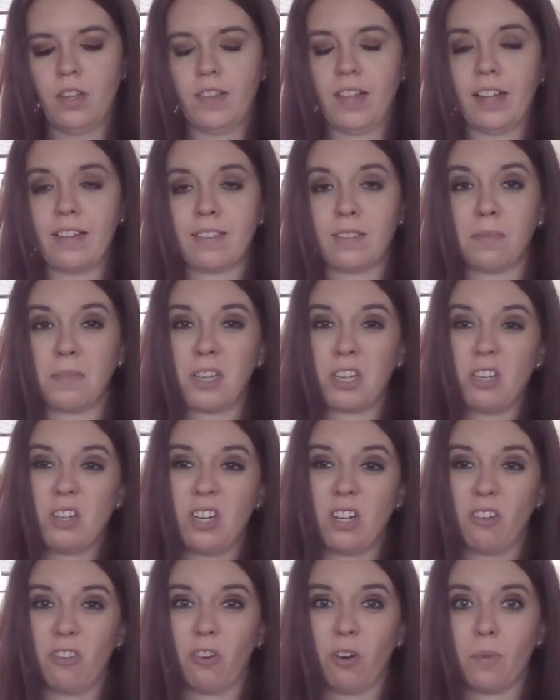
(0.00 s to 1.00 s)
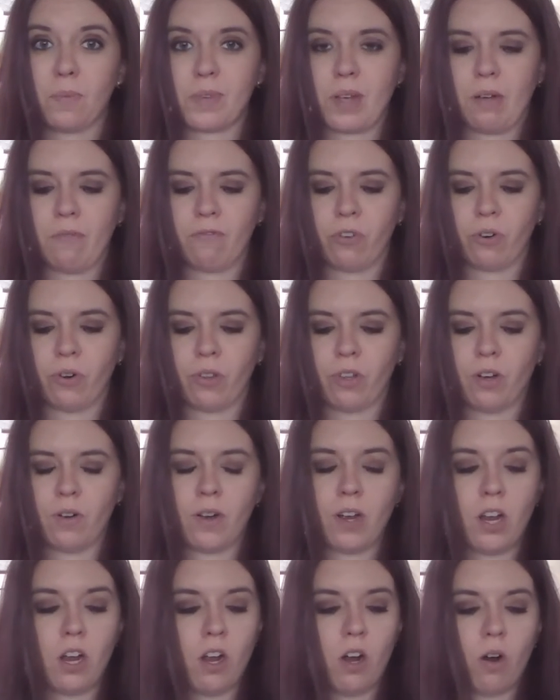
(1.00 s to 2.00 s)
that's something you need a grown-up's help for,
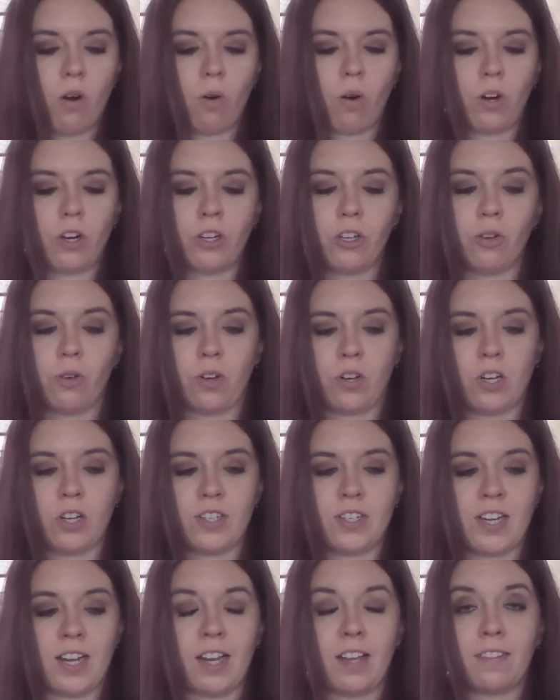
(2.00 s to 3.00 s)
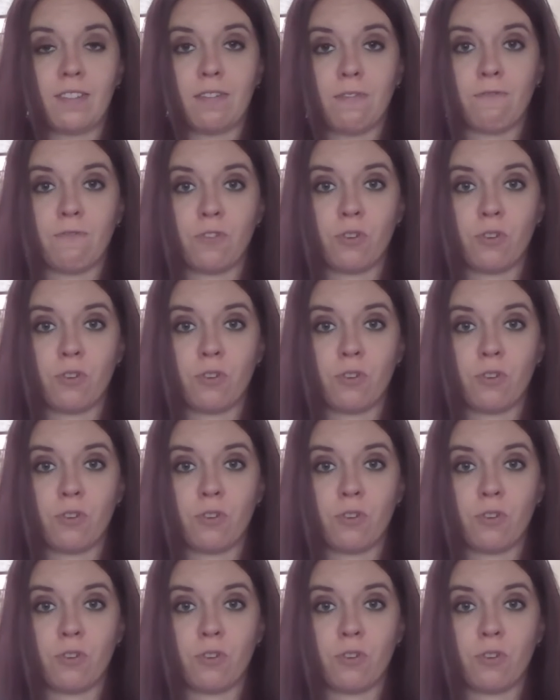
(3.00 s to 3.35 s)
though. Or you could take some